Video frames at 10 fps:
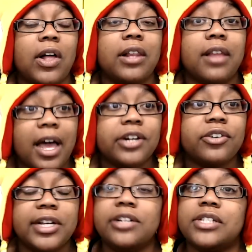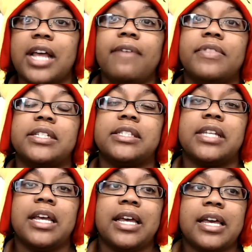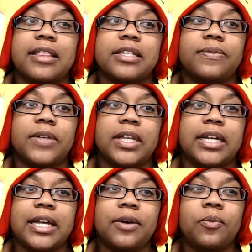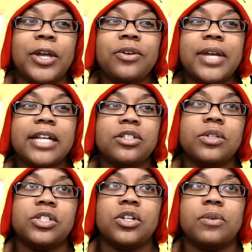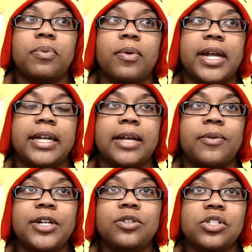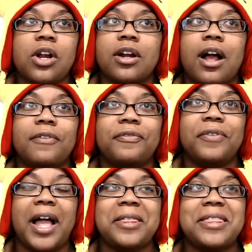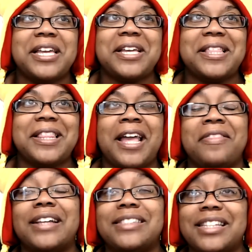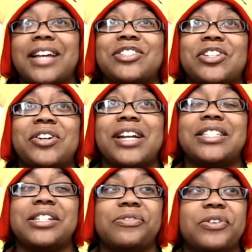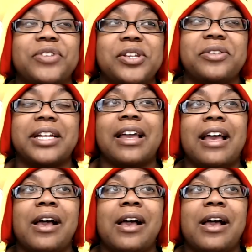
A lot of creators have this this feeling uh, when you get to a certain point like when you start off i think that, and that's actually a great idea for a video like